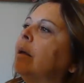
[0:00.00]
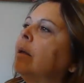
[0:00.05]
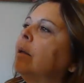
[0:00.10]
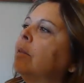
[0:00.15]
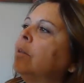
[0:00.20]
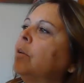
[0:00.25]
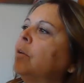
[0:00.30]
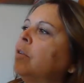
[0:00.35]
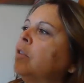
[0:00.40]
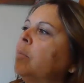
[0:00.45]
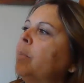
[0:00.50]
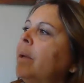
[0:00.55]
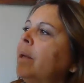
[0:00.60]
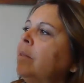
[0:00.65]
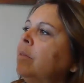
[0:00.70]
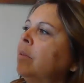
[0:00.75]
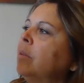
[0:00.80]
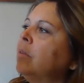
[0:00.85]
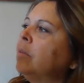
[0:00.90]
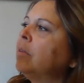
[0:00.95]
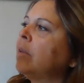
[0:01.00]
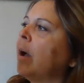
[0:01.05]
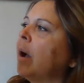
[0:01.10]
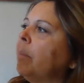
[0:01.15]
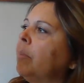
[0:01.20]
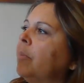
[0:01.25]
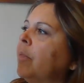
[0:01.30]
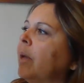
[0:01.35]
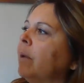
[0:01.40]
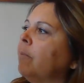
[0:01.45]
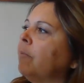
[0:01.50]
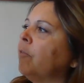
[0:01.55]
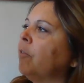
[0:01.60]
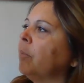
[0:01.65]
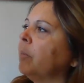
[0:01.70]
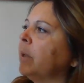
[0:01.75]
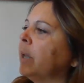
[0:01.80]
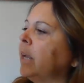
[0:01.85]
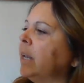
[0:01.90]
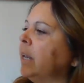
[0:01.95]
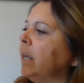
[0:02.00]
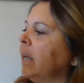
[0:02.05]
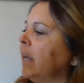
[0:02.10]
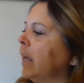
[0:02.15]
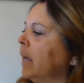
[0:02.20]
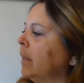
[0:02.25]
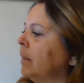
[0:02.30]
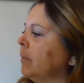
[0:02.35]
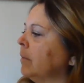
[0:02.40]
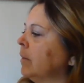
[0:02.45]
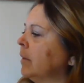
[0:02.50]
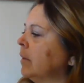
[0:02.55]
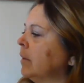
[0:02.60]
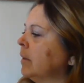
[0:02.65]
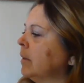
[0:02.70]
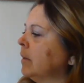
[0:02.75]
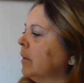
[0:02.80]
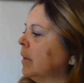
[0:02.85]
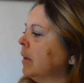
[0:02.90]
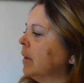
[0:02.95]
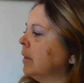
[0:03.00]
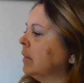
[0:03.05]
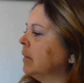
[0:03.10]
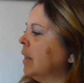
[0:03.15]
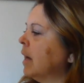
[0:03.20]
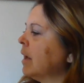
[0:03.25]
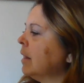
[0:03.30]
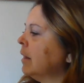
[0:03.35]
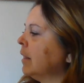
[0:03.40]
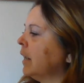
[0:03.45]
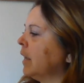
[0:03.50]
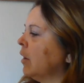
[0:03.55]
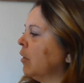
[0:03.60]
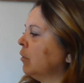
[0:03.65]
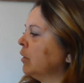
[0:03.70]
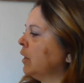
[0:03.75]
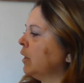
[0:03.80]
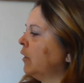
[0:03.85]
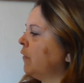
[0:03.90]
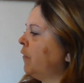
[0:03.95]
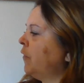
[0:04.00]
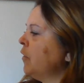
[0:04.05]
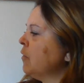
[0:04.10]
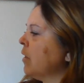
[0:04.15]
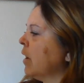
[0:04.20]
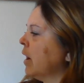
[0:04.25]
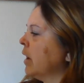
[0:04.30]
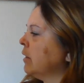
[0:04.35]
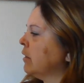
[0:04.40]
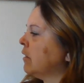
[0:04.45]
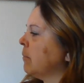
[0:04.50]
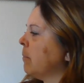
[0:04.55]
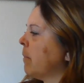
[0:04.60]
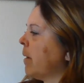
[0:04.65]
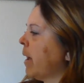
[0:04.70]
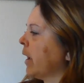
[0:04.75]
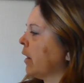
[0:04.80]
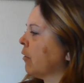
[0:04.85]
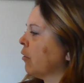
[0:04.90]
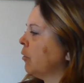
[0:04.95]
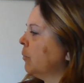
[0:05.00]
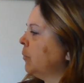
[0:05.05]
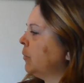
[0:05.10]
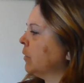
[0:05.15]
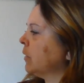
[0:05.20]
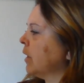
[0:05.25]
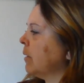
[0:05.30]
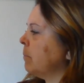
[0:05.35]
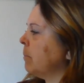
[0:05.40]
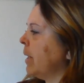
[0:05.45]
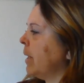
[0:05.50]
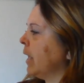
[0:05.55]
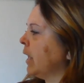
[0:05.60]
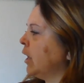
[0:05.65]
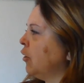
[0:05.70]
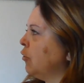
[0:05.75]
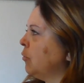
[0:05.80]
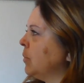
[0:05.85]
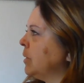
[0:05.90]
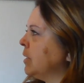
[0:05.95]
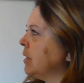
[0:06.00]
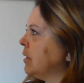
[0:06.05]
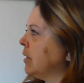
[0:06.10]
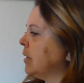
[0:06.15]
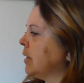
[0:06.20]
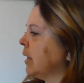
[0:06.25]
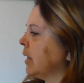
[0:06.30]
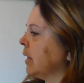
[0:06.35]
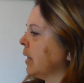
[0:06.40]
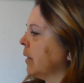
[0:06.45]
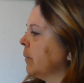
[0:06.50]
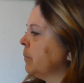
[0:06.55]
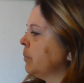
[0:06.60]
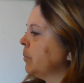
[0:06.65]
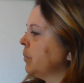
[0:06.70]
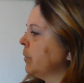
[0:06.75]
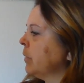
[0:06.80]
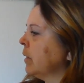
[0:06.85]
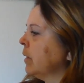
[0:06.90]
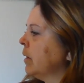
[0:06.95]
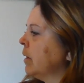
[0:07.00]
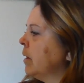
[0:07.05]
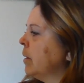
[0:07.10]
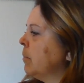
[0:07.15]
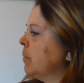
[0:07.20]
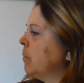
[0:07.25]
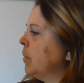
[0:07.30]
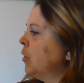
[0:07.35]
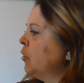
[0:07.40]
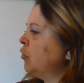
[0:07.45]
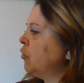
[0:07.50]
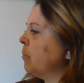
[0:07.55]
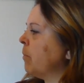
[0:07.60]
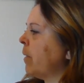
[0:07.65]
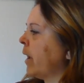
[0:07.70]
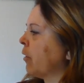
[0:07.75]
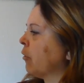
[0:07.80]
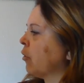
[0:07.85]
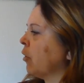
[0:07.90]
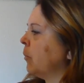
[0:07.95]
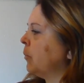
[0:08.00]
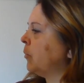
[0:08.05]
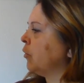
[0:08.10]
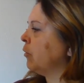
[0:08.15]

So it's best to stop them from getting in. Luckily, only a few kinds of microbes can make humans sick. Most microbes